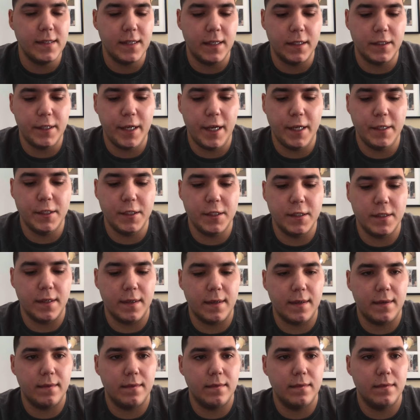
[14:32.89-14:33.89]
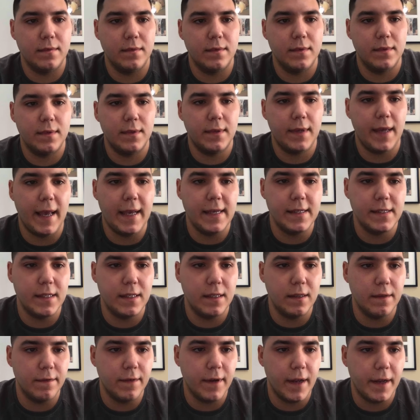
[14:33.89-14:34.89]
that changes the
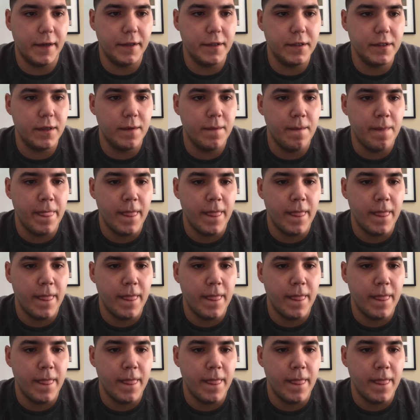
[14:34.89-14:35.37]
casing of letters.